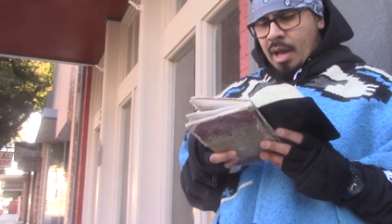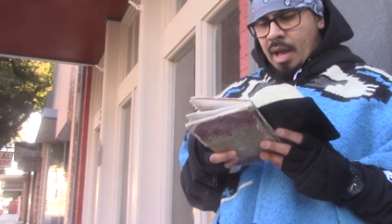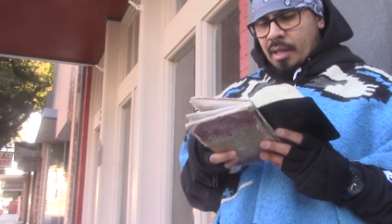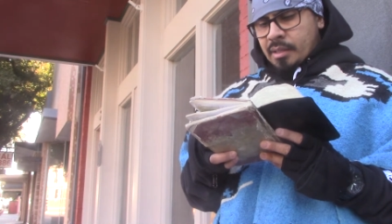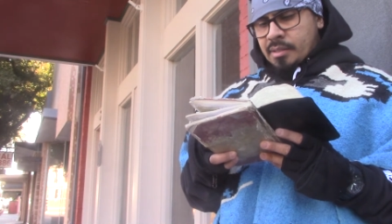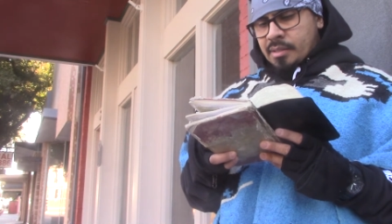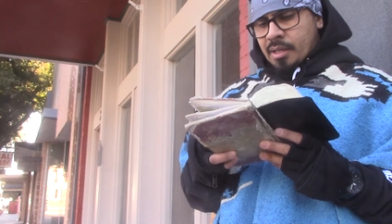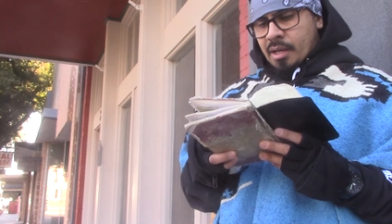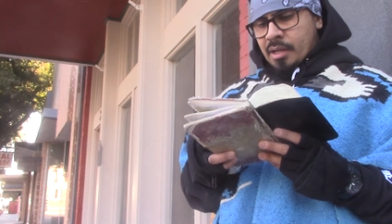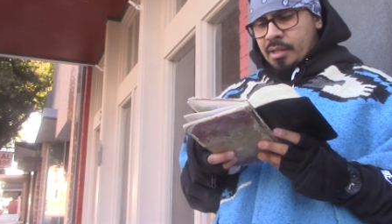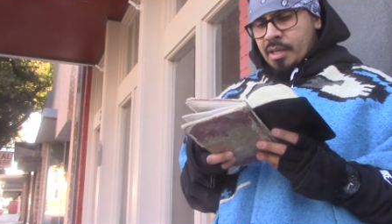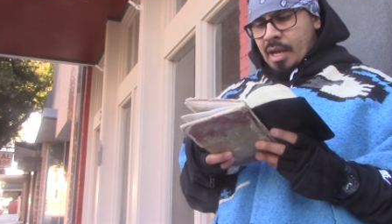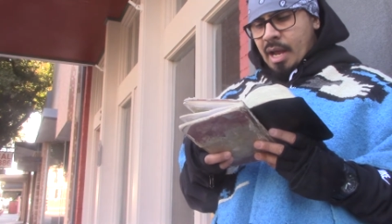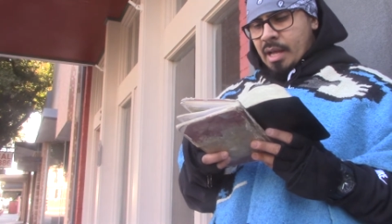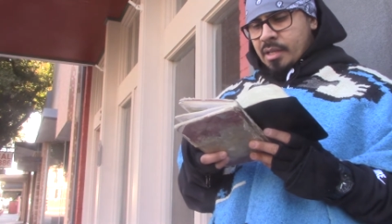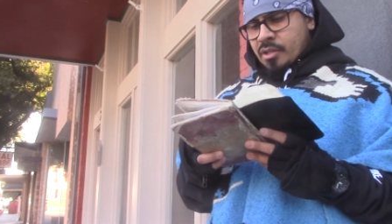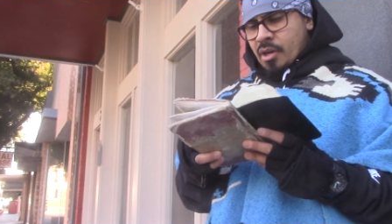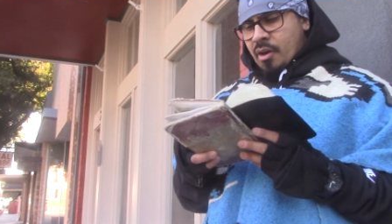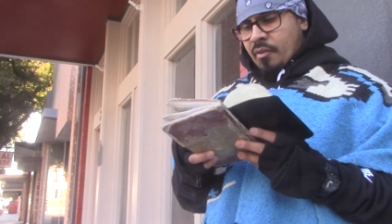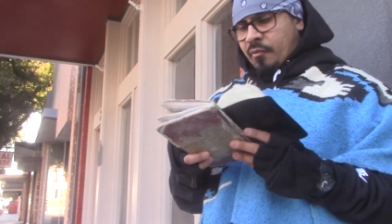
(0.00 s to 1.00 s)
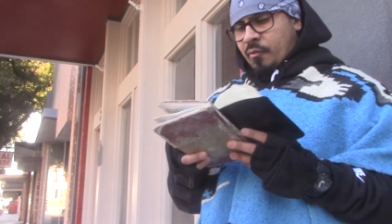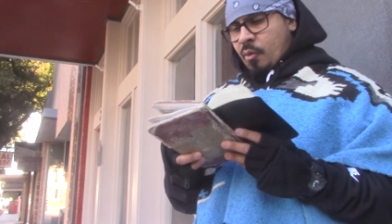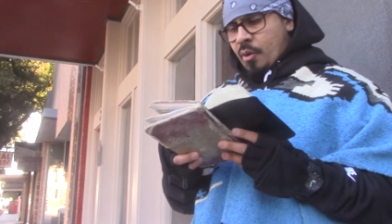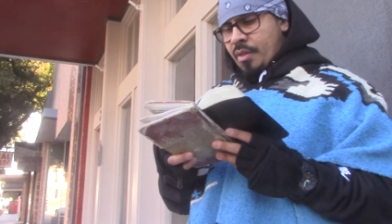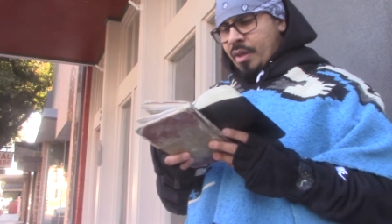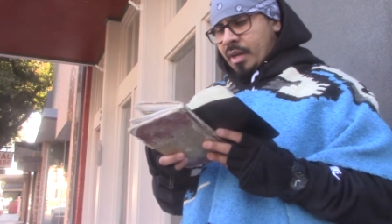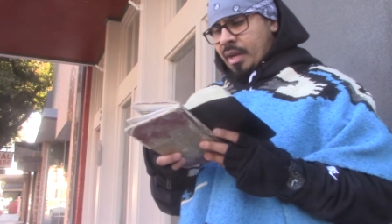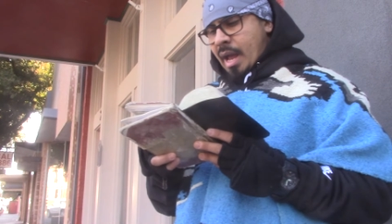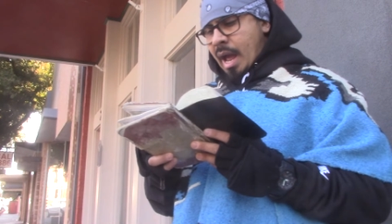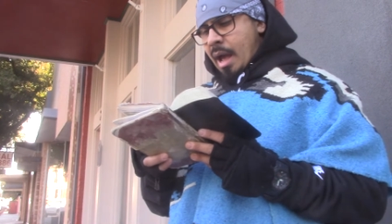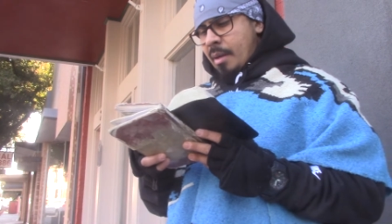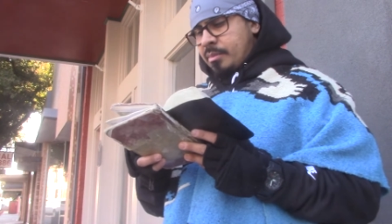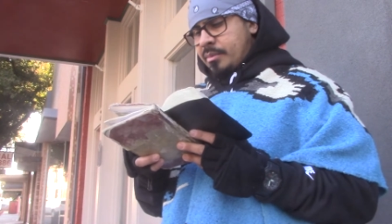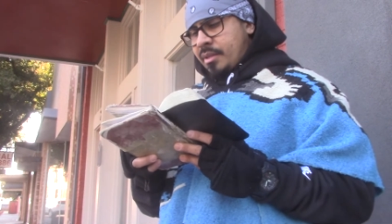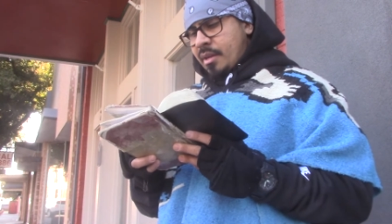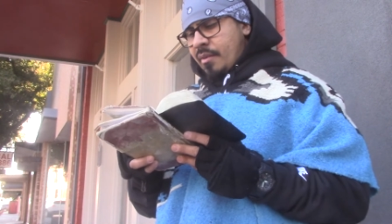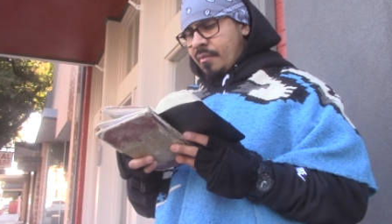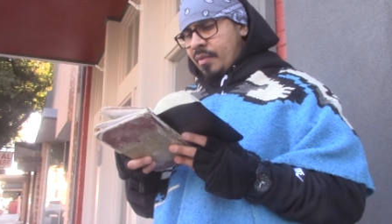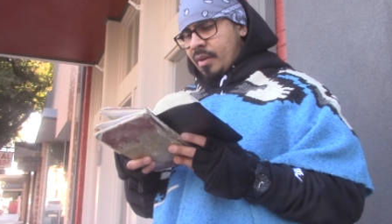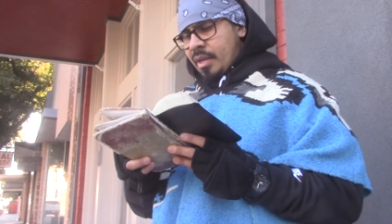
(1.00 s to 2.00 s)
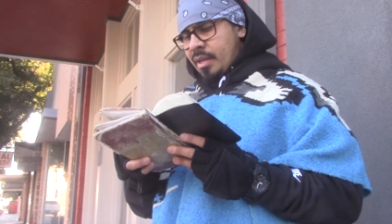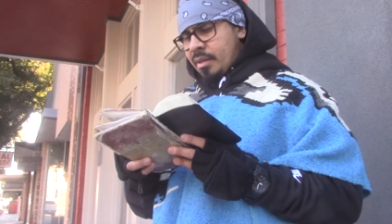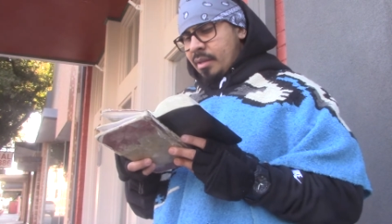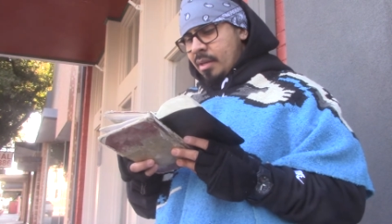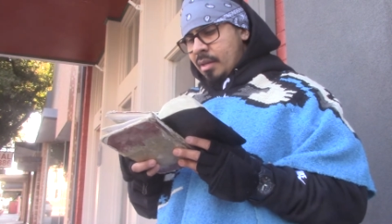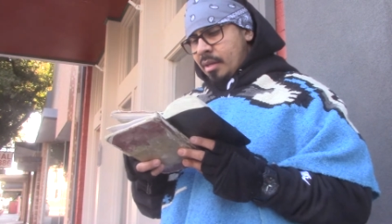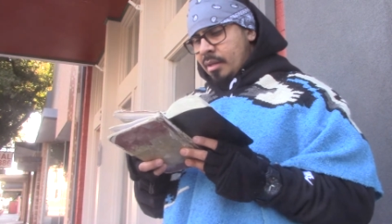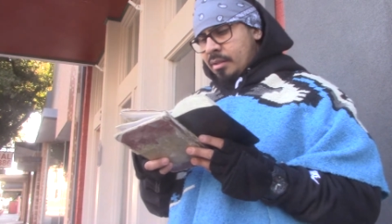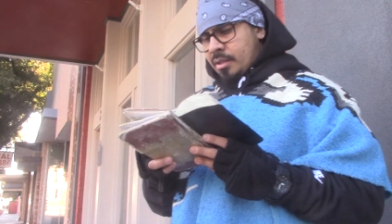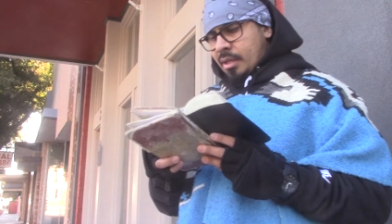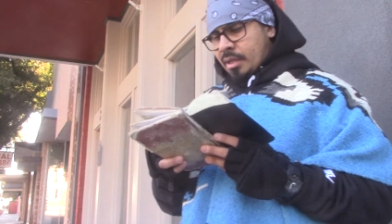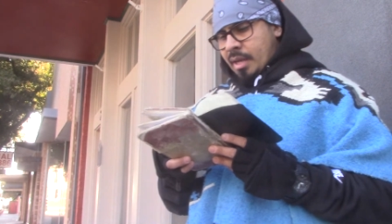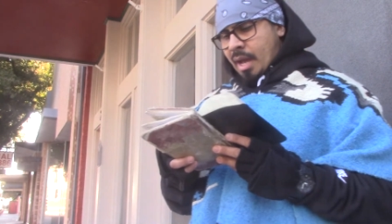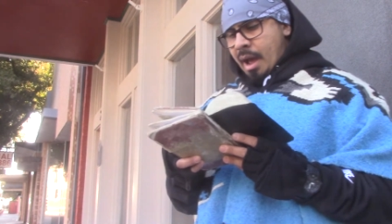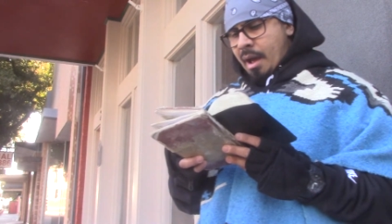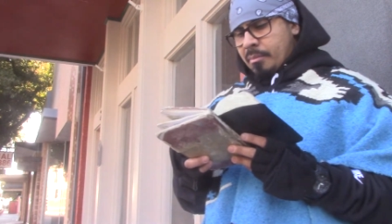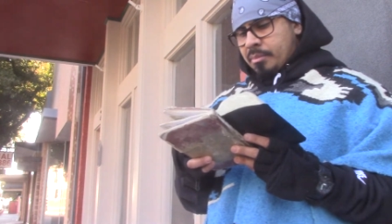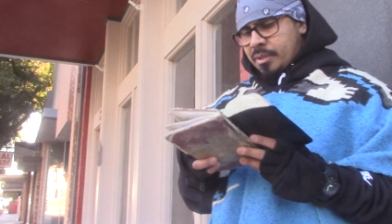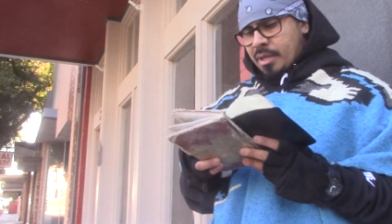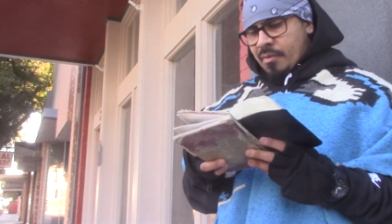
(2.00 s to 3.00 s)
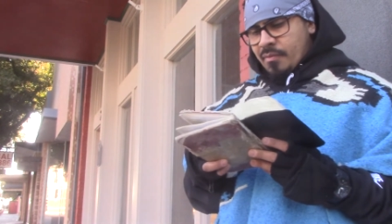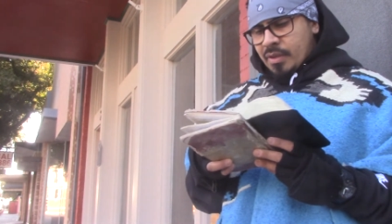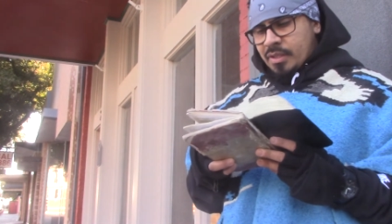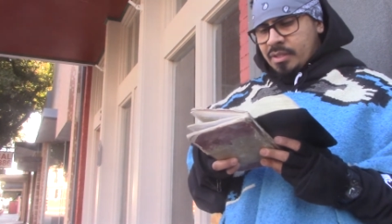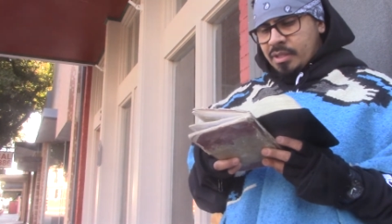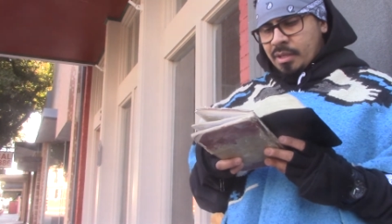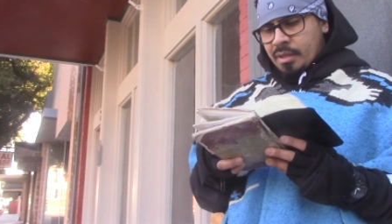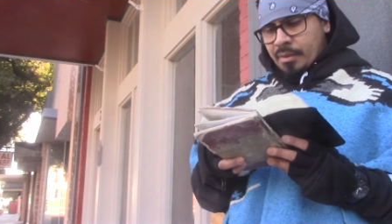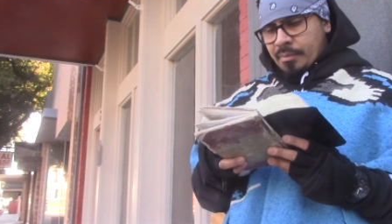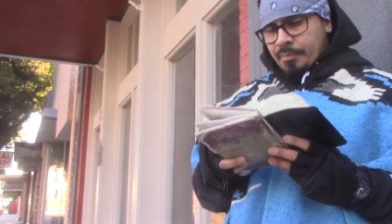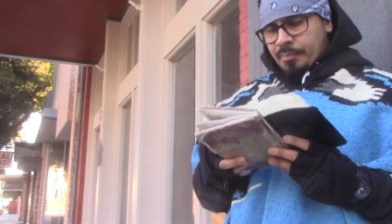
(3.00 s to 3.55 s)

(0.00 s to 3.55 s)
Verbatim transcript: and such as are for the captivity to captivity.